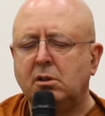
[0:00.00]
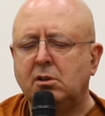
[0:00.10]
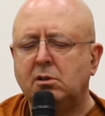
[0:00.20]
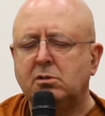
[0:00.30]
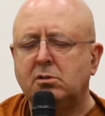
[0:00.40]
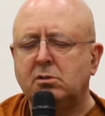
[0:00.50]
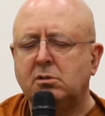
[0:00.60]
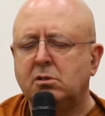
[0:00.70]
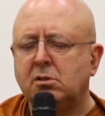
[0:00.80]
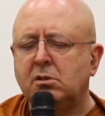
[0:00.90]
And it's
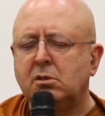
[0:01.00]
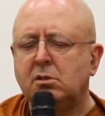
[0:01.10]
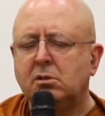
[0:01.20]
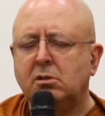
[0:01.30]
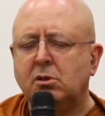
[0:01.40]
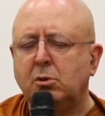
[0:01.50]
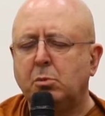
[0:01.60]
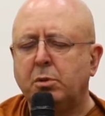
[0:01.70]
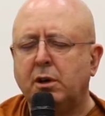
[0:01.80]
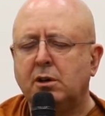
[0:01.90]
no
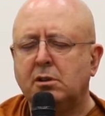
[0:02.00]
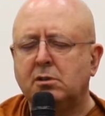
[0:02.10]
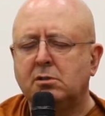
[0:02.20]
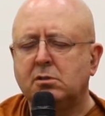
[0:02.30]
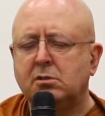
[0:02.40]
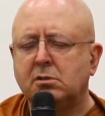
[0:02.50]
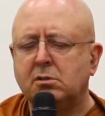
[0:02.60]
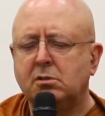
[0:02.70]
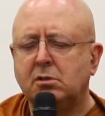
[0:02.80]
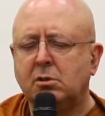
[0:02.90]

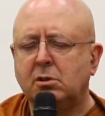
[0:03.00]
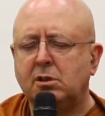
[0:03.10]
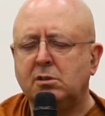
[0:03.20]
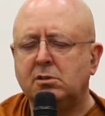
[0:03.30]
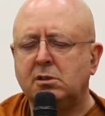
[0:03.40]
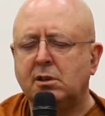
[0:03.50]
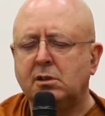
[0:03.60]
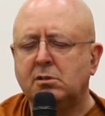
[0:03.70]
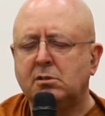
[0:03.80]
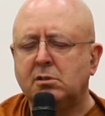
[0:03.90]
bugs, no
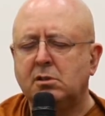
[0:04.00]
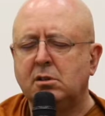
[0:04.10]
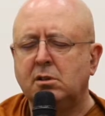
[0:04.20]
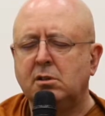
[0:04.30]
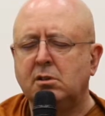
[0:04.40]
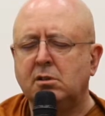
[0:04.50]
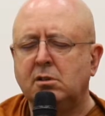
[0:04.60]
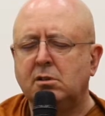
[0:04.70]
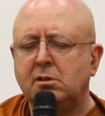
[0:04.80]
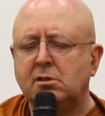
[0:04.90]
insects.
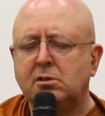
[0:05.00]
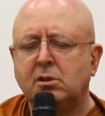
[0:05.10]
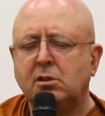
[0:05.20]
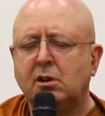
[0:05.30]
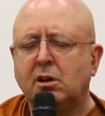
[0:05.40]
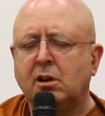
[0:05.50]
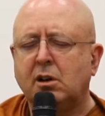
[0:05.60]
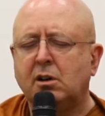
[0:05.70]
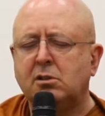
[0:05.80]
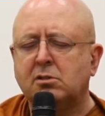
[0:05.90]
It's not
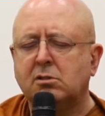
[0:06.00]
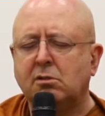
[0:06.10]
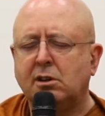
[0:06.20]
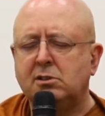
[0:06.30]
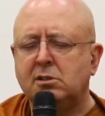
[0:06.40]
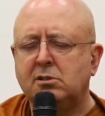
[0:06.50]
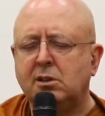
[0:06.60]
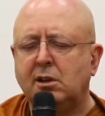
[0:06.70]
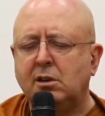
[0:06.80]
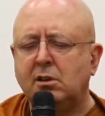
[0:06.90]
hard, scratchy
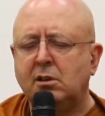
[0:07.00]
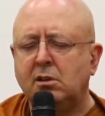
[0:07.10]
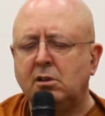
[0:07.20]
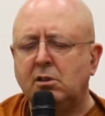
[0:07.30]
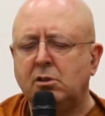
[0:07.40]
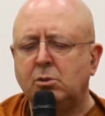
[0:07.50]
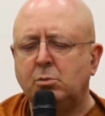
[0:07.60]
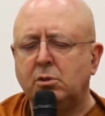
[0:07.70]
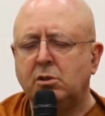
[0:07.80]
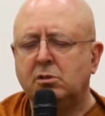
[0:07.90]
sand,
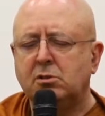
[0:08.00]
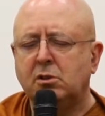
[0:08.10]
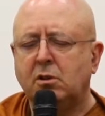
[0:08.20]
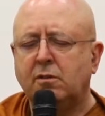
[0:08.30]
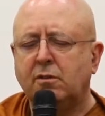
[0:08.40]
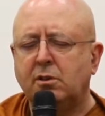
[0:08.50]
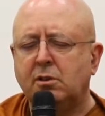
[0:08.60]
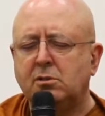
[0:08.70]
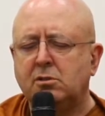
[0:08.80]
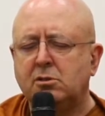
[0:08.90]
but the
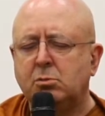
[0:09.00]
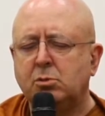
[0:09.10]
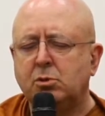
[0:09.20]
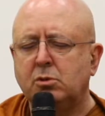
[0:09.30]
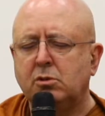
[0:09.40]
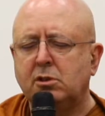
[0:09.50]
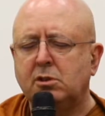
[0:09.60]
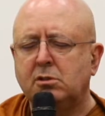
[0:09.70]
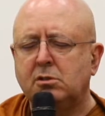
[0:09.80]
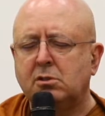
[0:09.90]
softest,
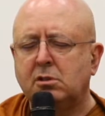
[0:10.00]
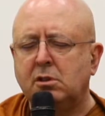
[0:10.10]
smoothest,